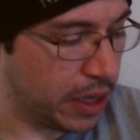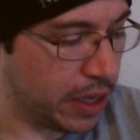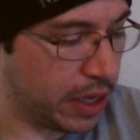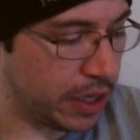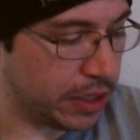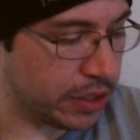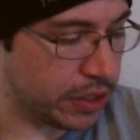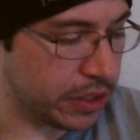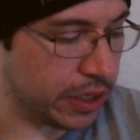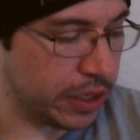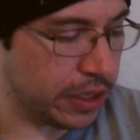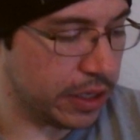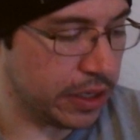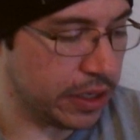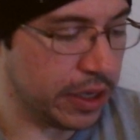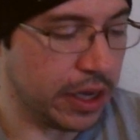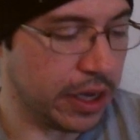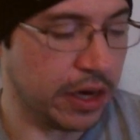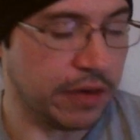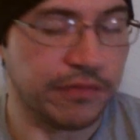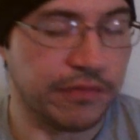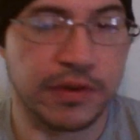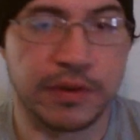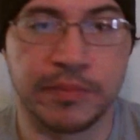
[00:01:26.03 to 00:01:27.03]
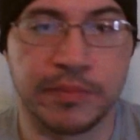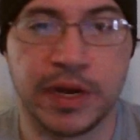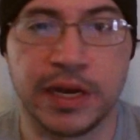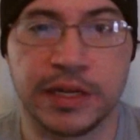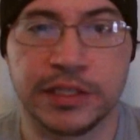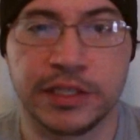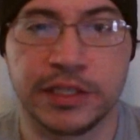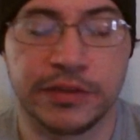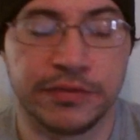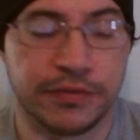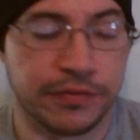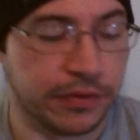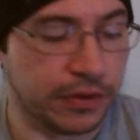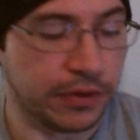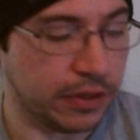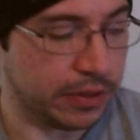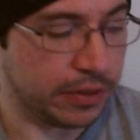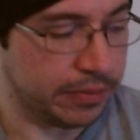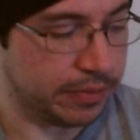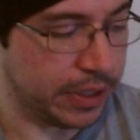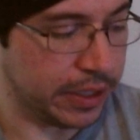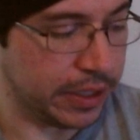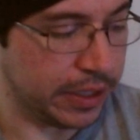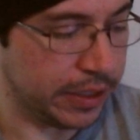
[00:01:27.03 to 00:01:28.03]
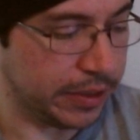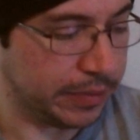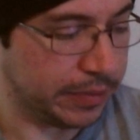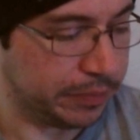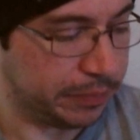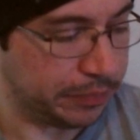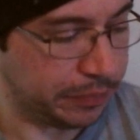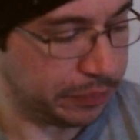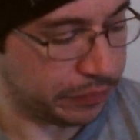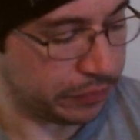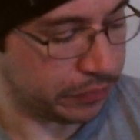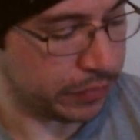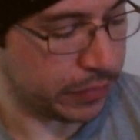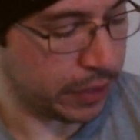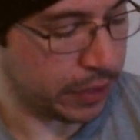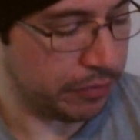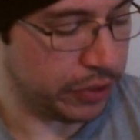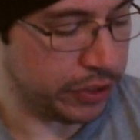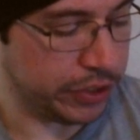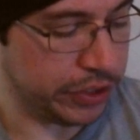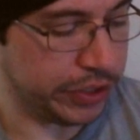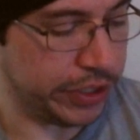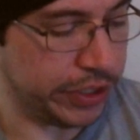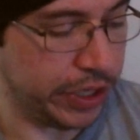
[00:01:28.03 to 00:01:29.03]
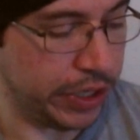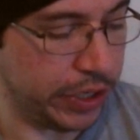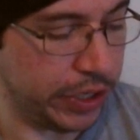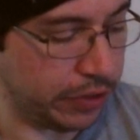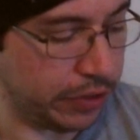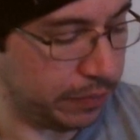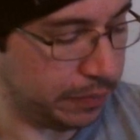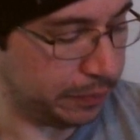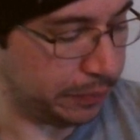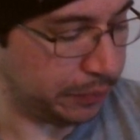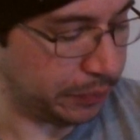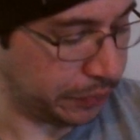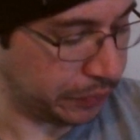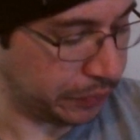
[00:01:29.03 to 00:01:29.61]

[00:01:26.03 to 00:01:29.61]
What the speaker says: It's erva mate from Brazil.